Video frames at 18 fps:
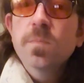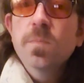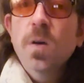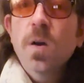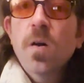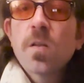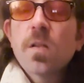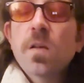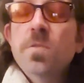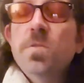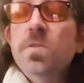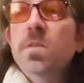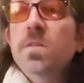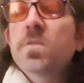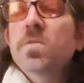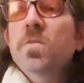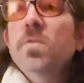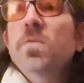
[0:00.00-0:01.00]
All in G
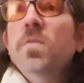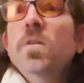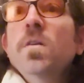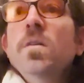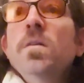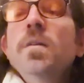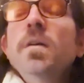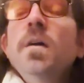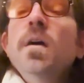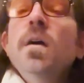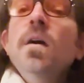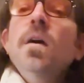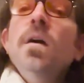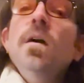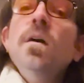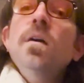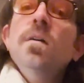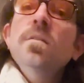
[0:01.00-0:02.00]
so far.
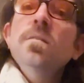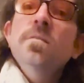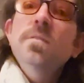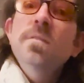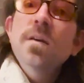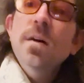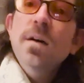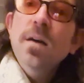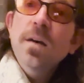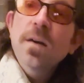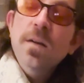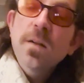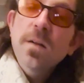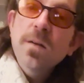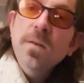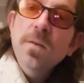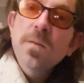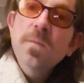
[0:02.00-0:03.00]

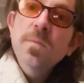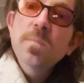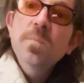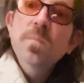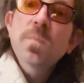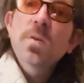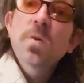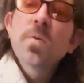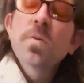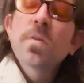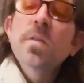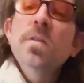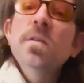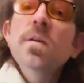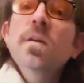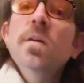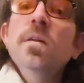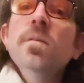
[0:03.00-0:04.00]
Da-dum, going to
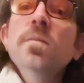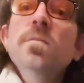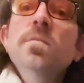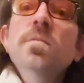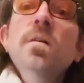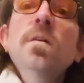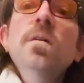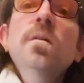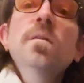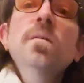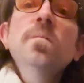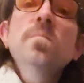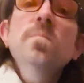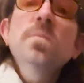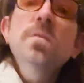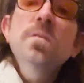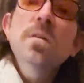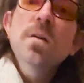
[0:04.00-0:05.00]
D.
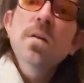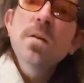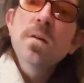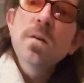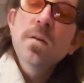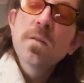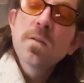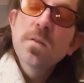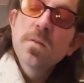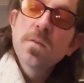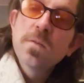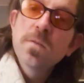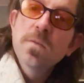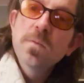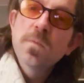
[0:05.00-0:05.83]
Dum, da-dum.